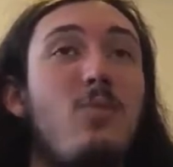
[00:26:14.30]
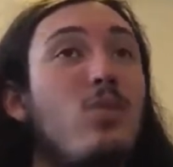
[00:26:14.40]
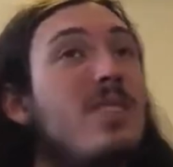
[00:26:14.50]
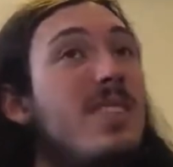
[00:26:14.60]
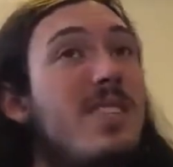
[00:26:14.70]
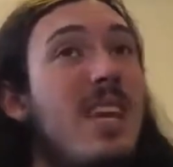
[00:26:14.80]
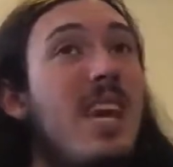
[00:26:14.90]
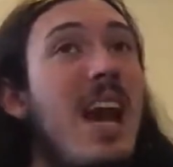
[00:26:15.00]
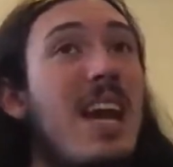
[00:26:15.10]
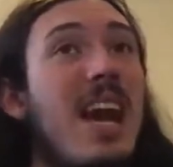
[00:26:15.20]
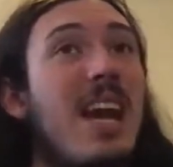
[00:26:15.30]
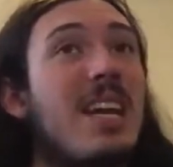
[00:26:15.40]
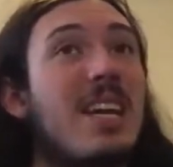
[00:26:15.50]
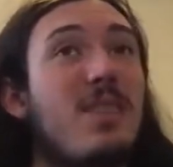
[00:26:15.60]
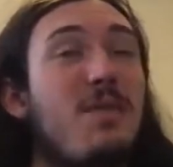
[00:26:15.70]
we'll see. I kind
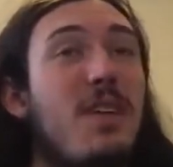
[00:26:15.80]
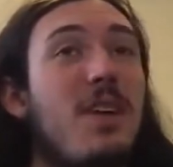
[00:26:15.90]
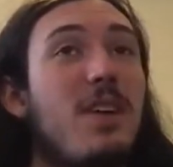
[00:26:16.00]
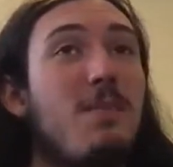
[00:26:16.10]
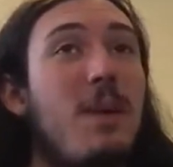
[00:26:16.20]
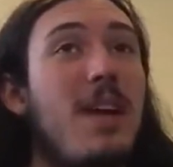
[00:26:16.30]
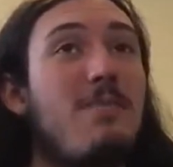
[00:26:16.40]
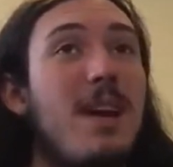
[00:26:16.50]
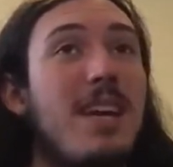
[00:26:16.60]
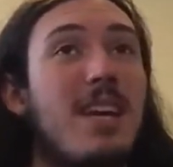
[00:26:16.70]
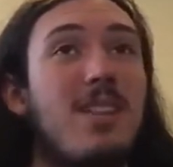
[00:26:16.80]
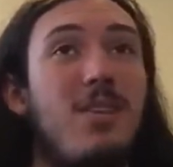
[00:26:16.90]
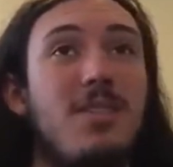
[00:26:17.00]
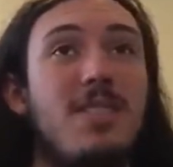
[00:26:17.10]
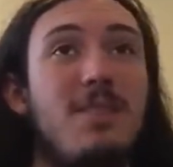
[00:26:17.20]
of get the feeling Ben might get the
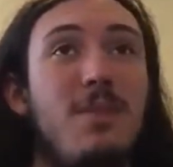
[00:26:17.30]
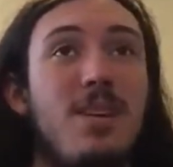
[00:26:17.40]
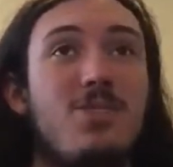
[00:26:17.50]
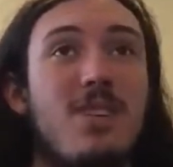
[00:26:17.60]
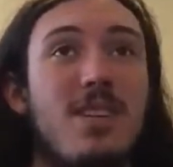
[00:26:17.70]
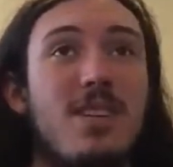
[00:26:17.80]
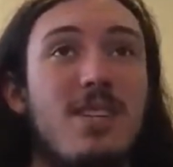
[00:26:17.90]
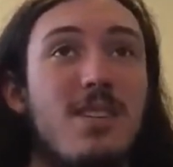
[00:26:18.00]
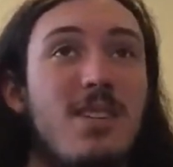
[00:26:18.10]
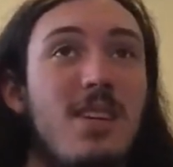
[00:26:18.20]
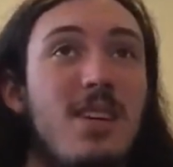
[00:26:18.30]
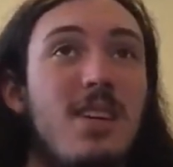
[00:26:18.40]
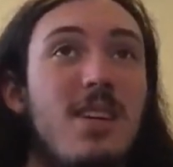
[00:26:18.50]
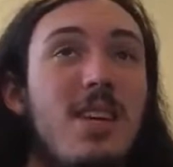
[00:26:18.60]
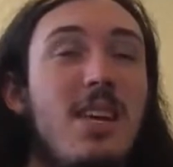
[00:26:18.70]
Ultimatrix.
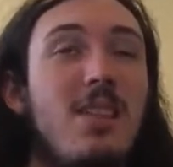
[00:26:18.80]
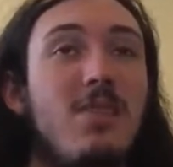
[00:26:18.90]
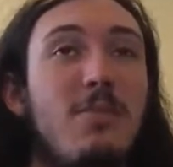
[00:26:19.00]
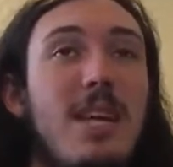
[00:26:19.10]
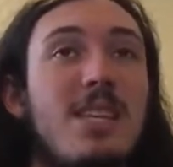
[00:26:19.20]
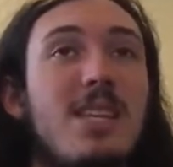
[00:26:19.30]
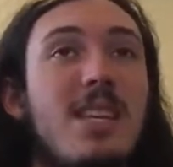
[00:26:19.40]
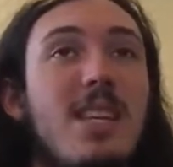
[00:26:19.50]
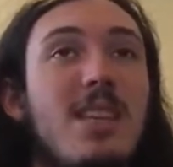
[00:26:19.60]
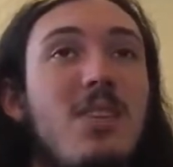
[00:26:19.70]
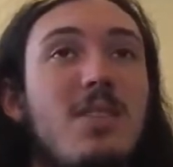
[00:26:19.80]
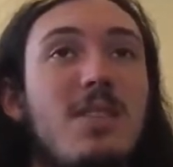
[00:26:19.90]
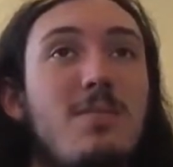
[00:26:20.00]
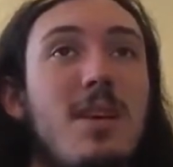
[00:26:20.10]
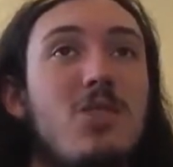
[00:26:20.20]
Either Ben's going to get the
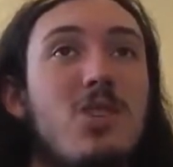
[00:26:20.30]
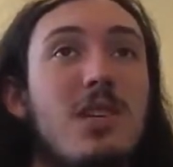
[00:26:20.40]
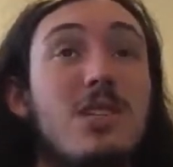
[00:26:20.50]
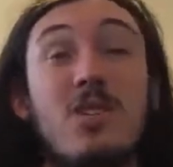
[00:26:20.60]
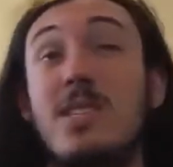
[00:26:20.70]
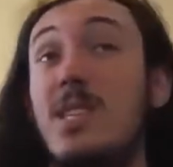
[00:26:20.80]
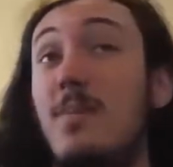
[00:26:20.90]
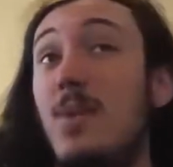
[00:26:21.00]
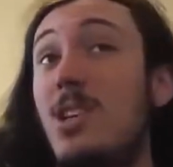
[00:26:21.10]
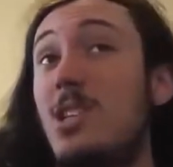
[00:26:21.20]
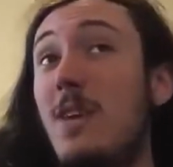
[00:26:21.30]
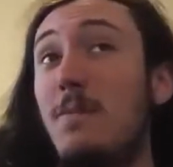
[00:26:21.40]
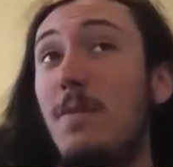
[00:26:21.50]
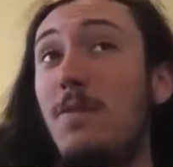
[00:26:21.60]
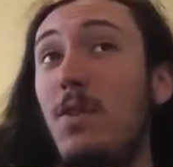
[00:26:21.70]
Ultimatrix or some way,
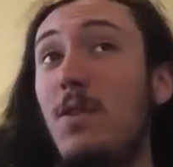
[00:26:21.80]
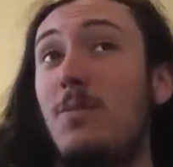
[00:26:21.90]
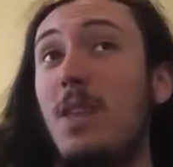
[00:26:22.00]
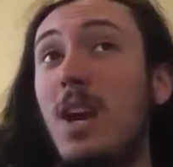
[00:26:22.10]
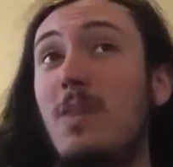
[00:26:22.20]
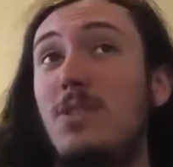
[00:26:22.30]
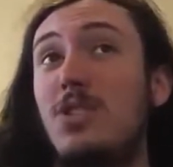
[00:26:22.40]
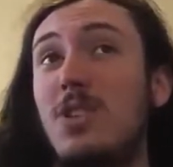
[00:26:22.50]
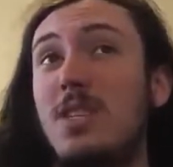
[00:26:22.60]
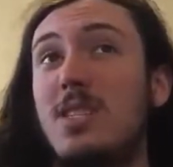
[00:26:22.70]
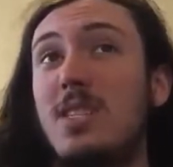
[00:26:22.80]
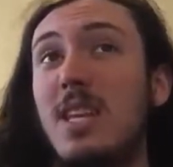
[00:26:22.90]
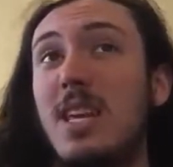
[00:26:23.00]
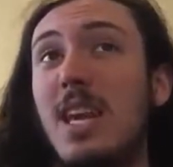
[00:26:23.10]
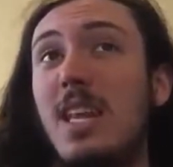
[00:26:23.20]
shape, or form, the Omnitrix is
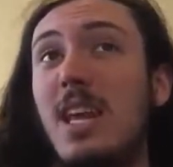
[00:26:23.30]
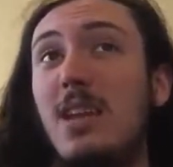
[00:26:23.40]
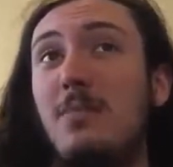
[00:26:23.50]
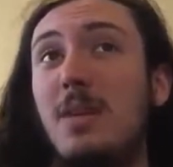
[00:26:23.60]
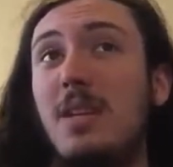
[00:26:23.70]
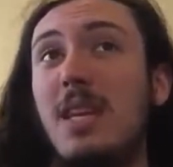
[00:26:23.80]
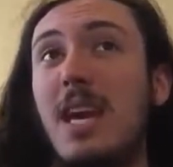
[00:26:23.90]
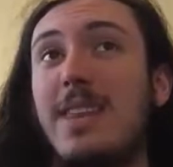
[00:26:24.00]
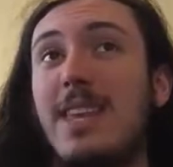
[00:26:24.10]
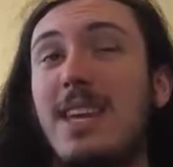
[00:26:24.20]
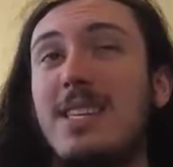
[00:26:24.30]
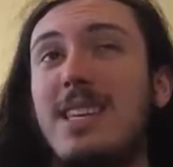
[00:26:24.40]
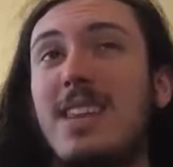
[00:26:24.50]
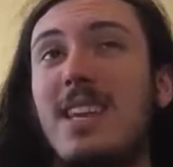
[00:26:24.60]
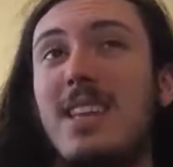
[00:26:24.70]
going to gain that ability, I think. Because
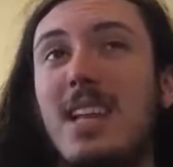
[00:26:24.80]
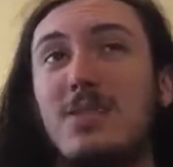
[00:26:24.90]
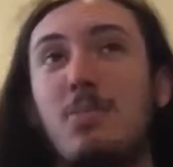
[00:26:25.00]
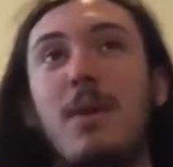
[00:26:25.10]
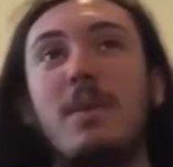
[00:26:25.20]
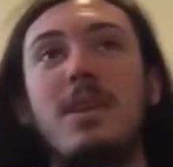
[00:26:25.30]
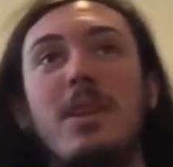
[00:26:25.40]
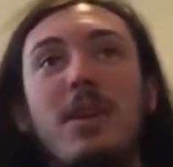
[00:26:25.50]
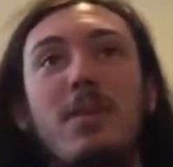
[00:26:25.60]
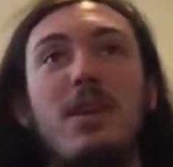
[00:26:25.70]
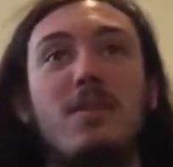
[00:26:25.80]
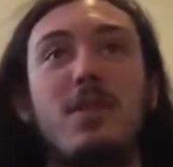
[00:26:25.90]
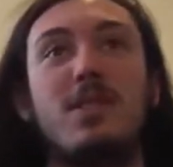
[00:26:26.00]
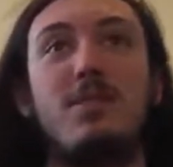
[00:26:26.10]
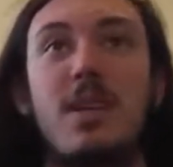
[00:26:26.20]
I think that's probably the gimmick of
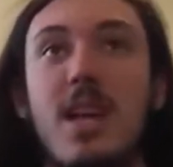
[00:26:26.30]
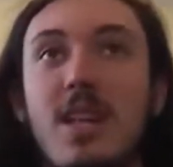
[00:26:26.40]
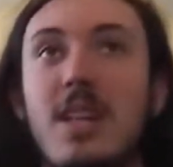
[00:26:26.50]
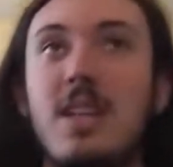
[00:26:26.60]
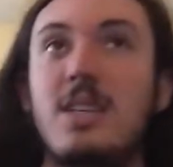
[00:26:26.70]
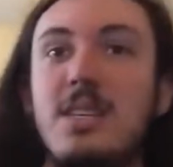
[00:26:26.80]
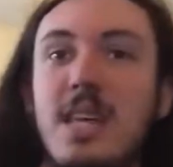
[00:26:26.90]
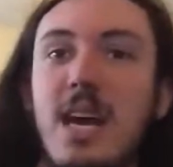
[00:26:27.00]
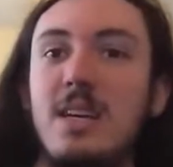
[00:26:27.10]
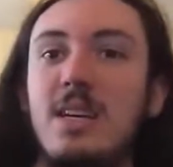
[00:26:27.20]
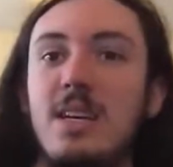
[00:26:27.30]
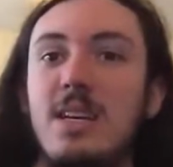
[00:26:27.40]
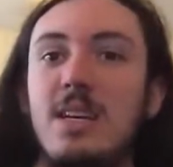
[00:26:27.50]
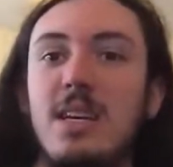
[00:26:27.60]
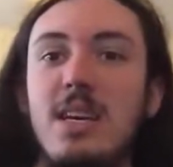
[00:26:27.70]
Ultimate Alien, is that
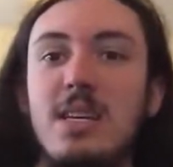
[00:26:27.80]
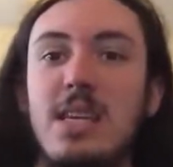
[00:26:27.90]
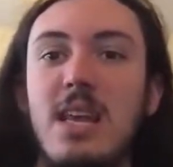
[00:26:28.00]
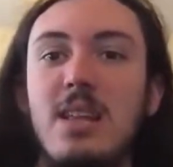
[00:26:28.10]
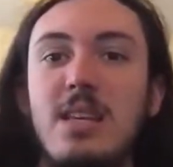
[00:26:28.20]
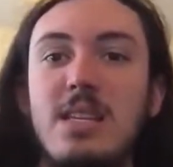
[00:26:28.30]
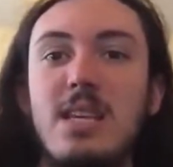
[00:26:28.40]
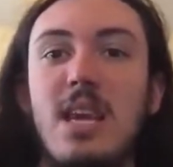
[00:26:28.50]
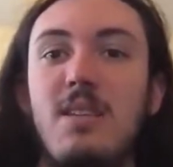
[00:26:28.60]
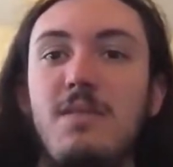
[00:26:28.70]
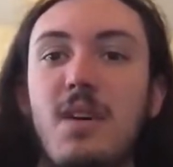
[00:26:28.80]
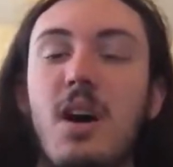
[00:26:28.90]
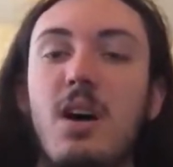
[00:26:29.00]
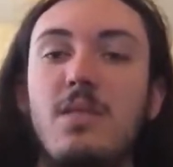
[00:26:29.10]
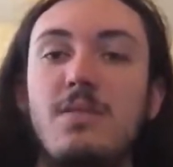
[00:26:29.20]
his aliens can
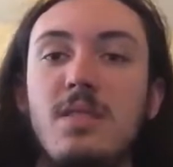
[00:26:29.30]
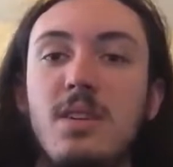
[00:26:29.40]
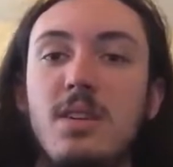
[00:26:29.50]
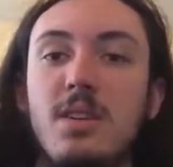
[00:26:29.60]
evolve.